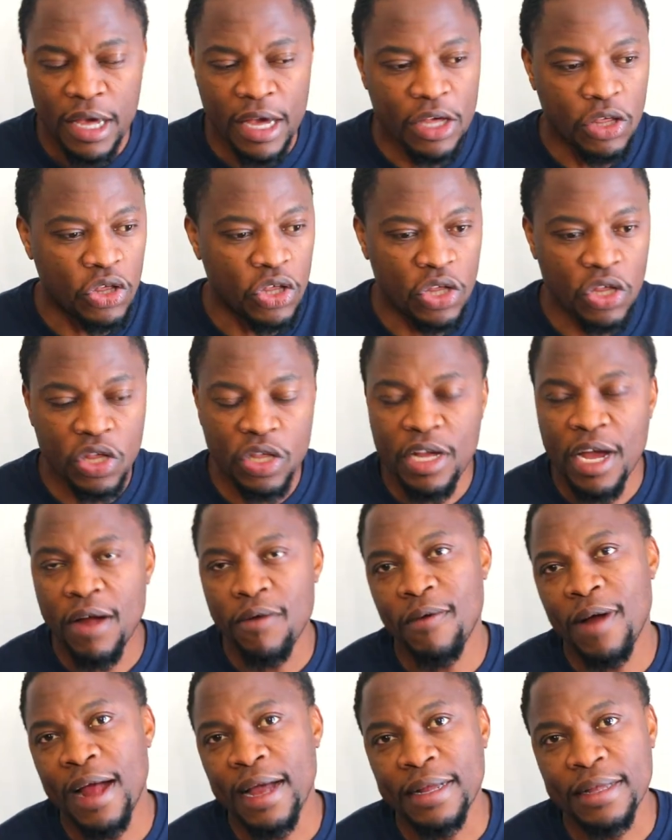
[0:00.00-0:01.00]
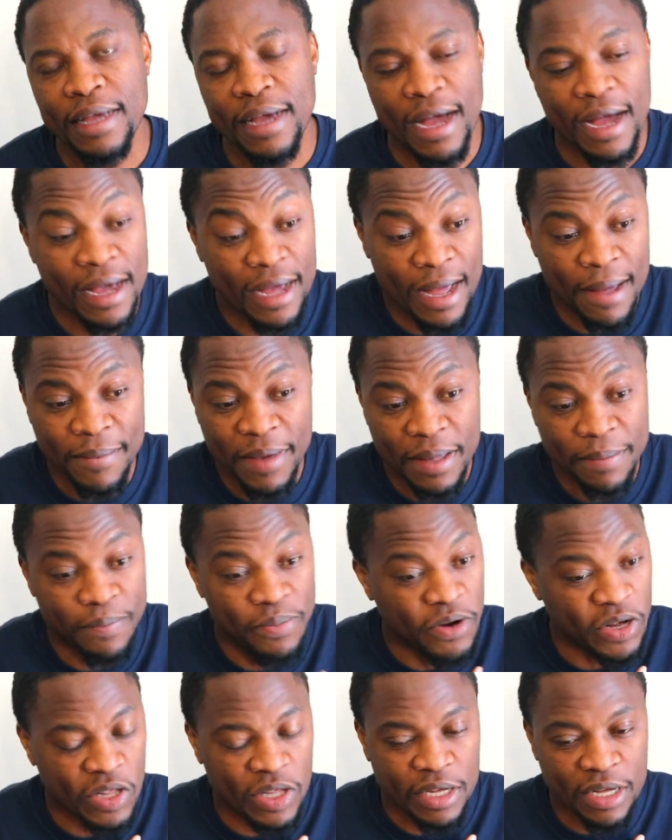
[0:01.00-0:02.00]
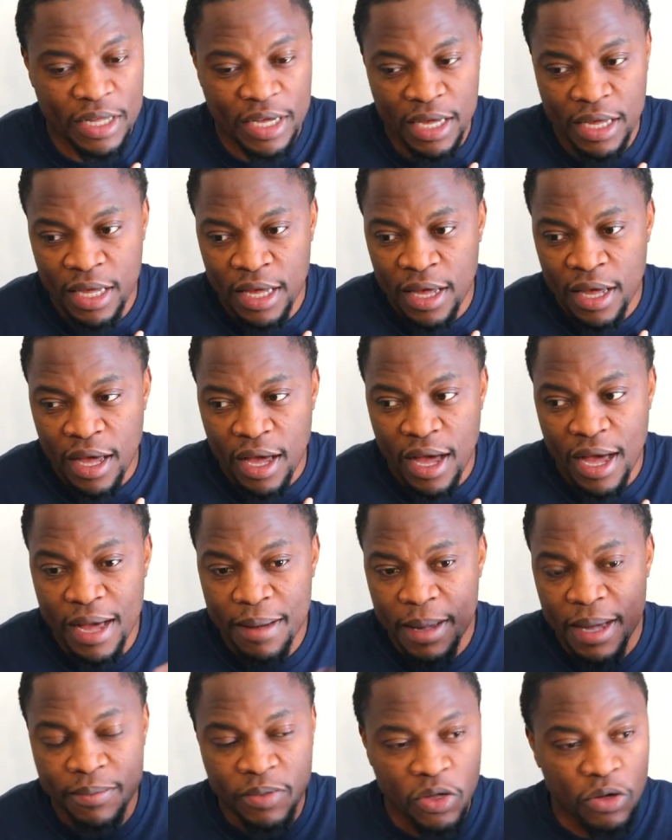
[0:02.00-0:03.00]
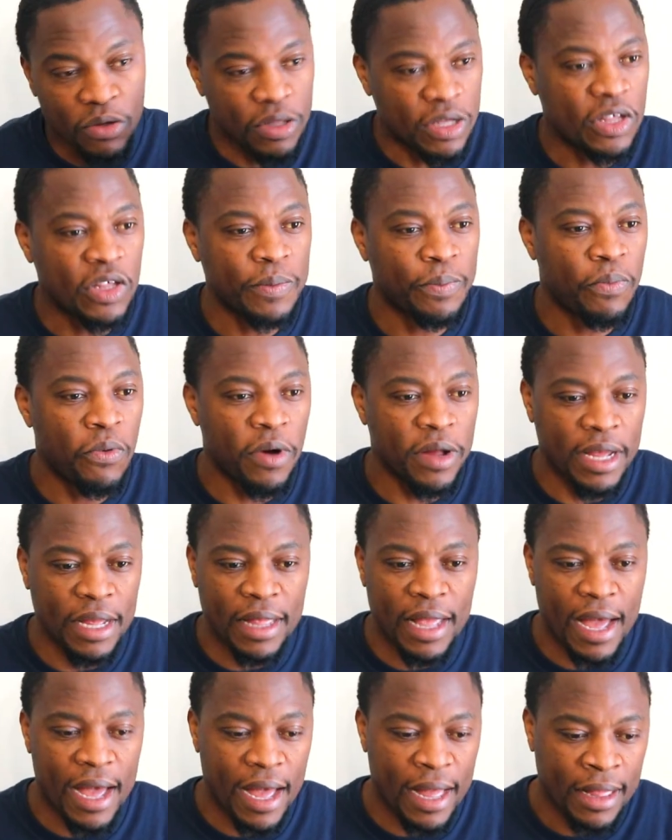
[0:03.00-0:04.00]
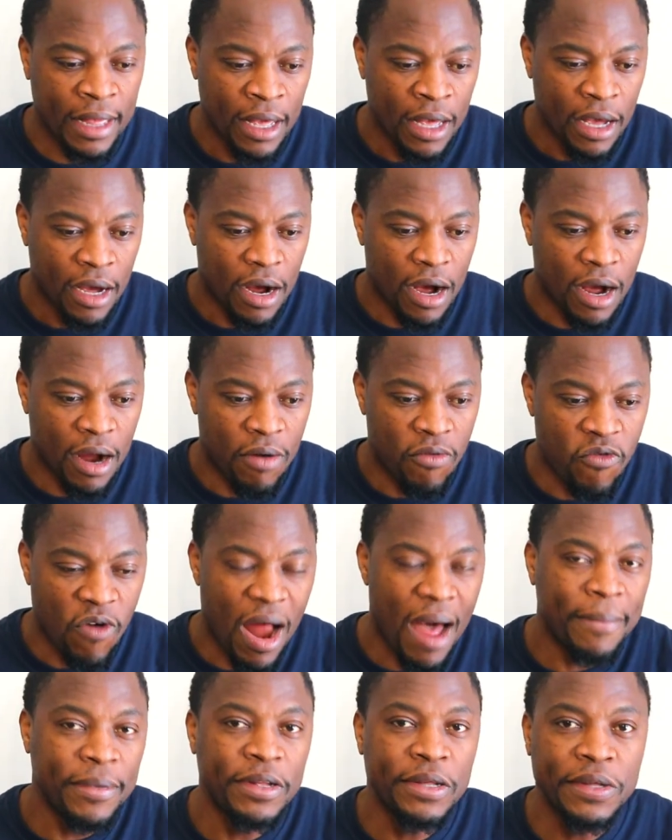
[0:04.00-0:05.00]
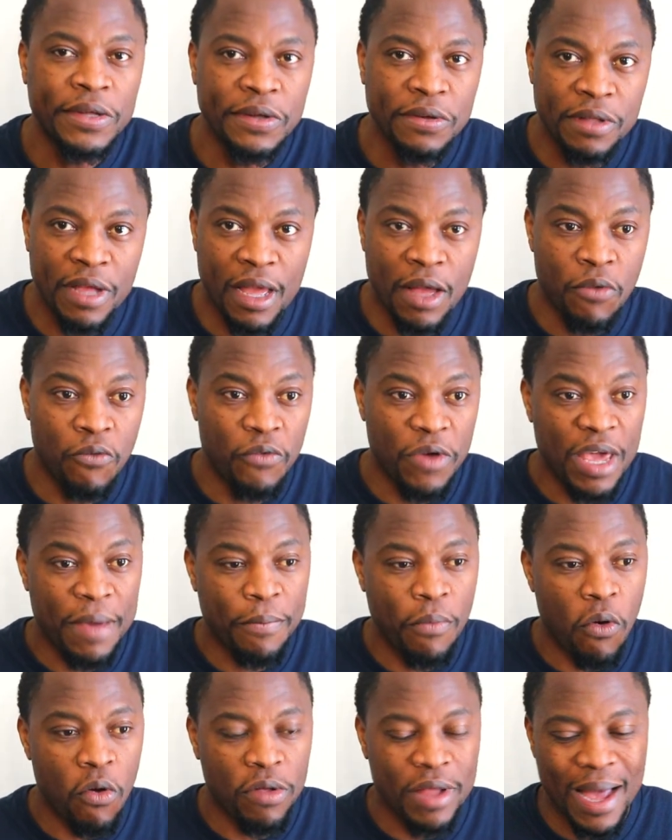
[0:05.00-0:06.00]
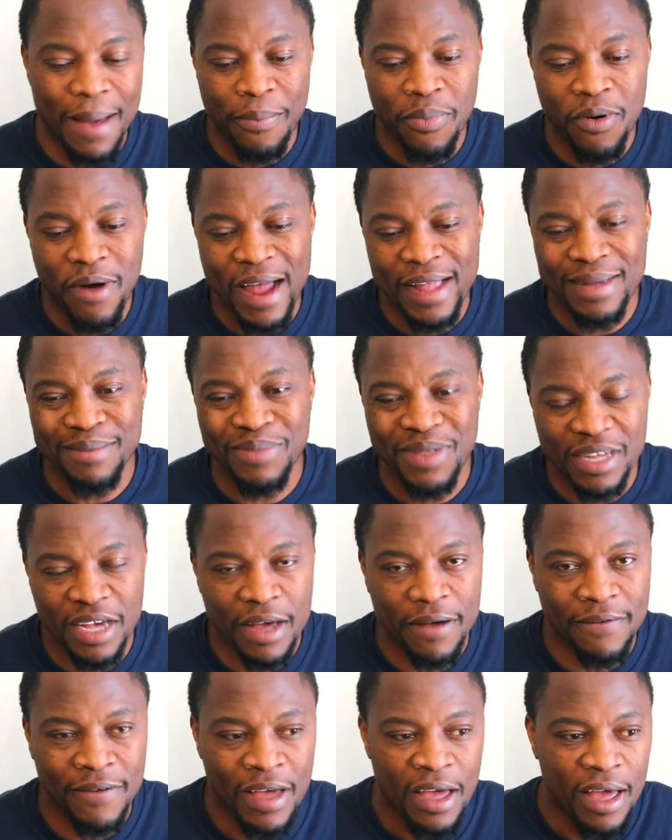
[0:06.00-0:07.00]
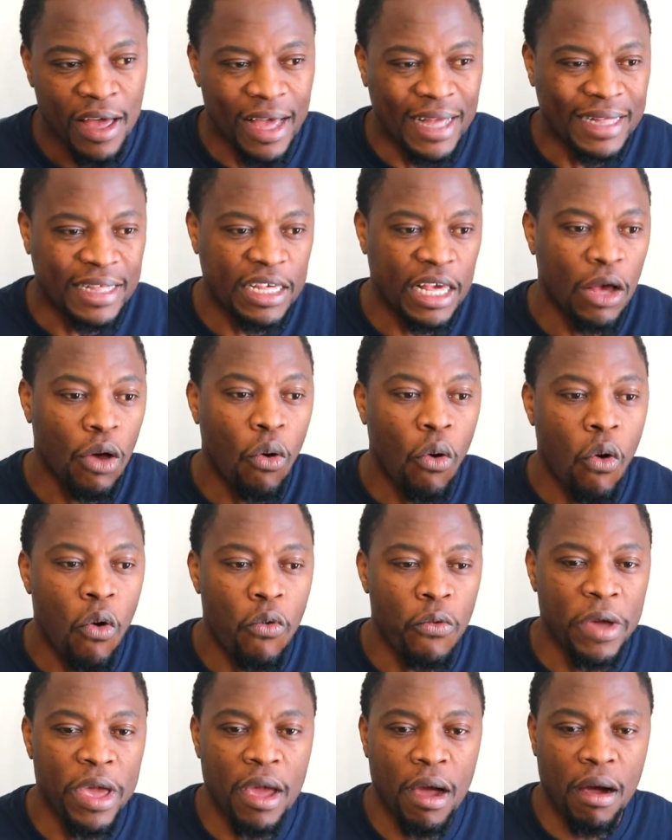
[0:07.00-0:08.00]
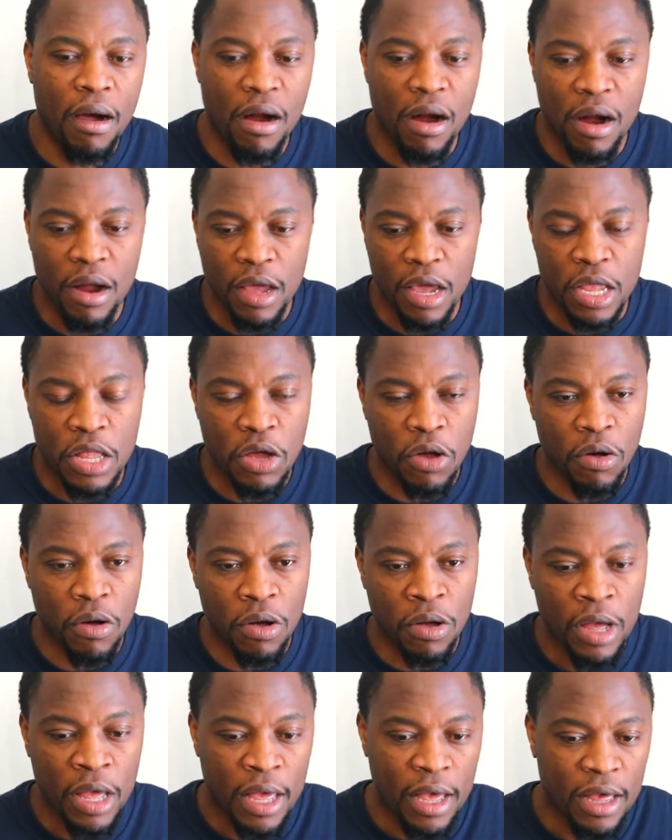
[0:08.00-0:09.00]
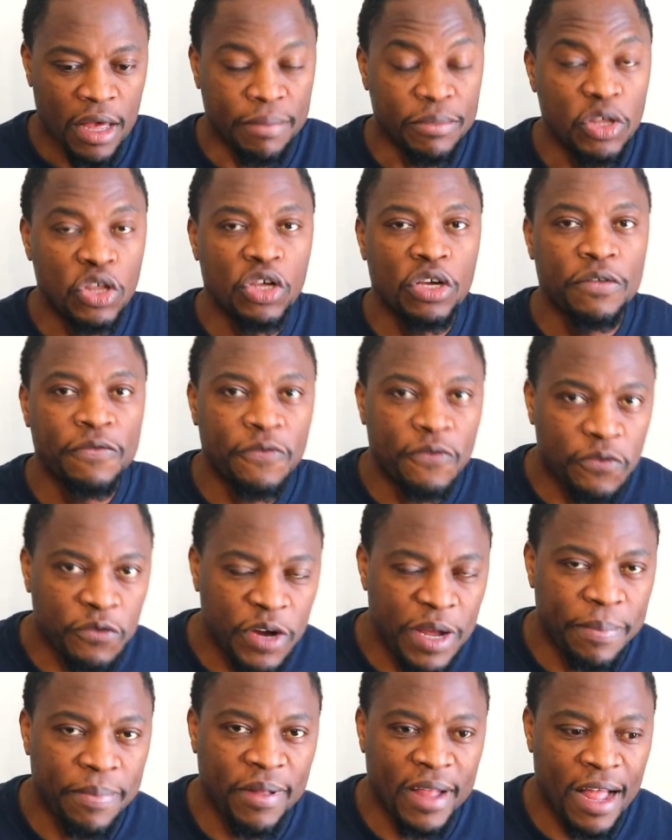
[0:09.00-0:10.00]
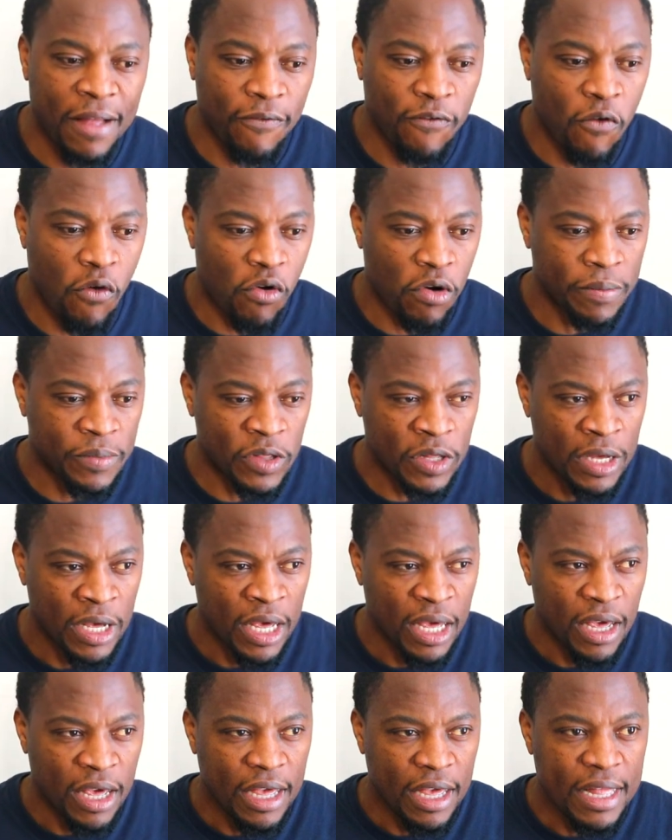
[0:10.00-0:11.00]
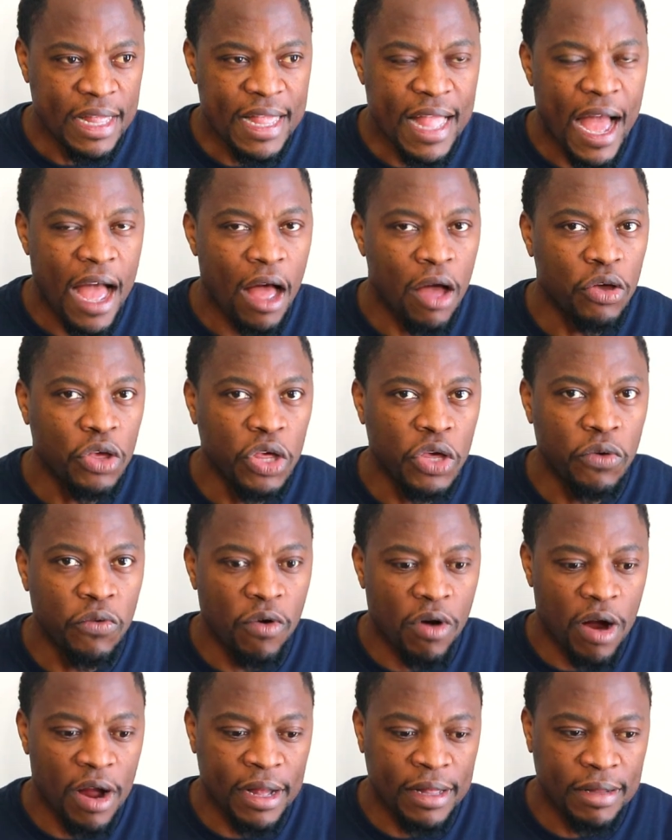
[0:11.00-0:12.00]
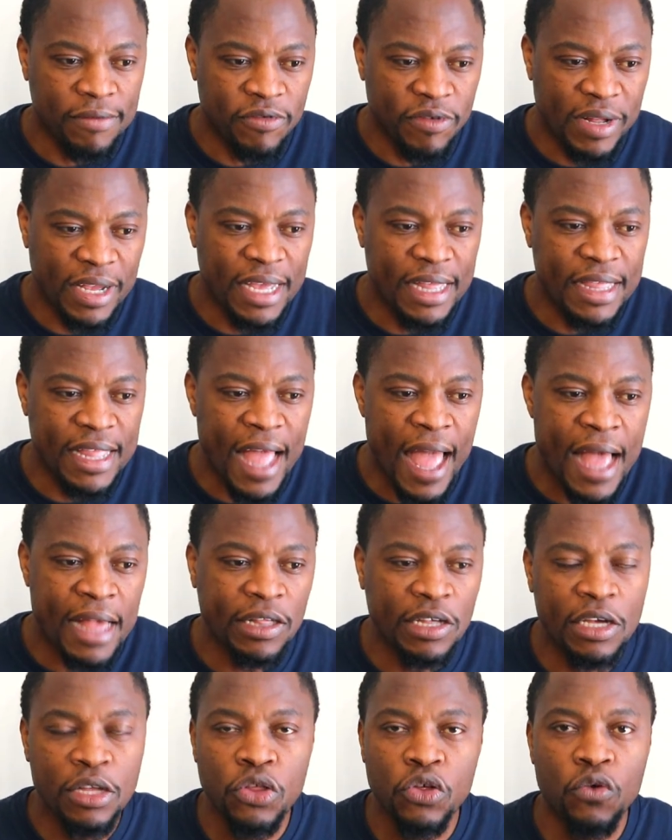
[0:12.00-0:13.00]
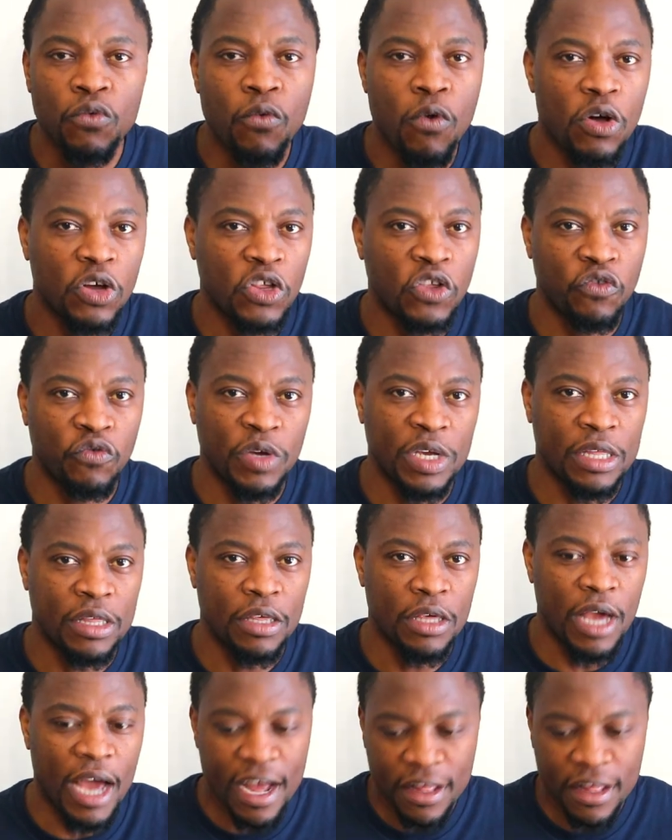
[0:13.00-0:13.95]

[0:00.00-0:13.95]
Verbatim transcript: It's just not right. I, I mean, personally, I, I'm so disappointed that uh, Robinhood, and Webull that pride themselves and say, oh, we are, you know, commission-free platforms now you are really dancing to Wall Street.